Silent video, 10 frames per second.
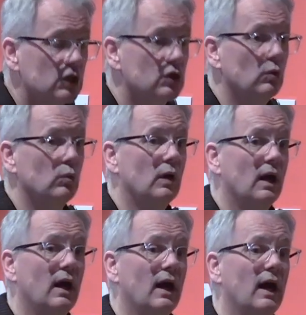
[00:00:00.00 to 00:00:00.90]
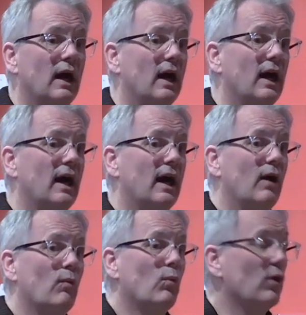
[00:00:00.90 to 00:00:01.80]
So
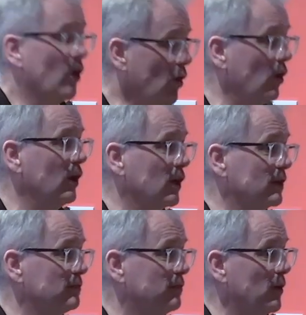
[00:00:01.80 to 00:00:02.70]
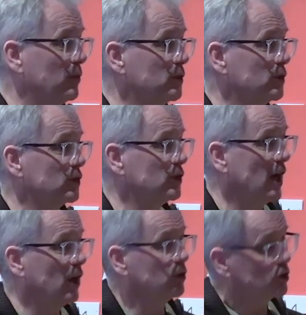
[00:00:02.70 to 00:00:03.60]
we're all looking forward
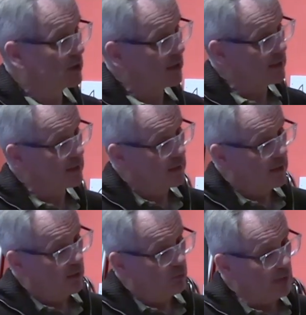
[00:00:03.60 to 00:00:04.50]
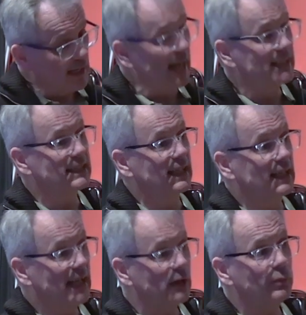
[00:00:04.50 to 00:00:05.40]
now to
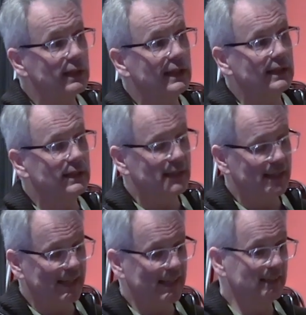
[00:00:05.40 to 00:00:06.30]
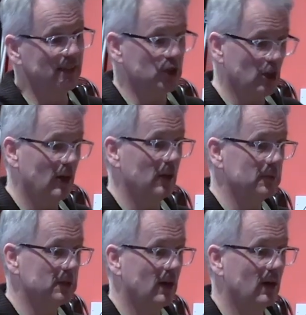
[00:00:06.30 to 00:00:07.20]
relaxing like we did in the
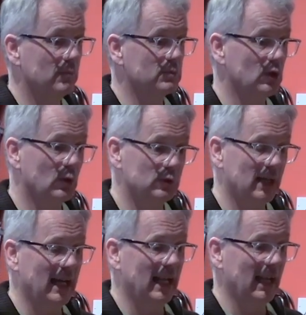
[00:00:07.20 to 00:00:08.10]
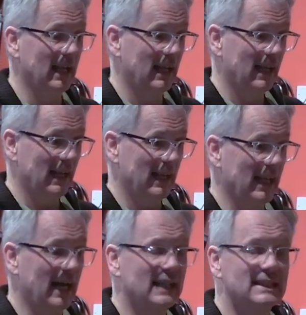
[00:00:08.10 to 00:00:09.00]
Charlemont Arms Hotel
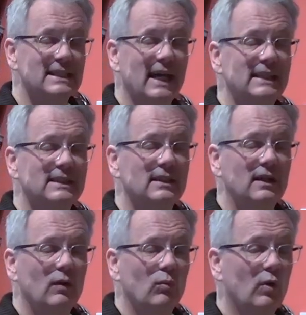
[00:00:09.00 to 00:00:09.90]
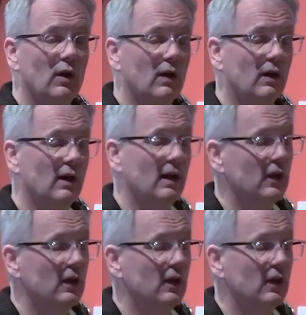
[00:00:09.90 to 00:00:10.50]
last night, where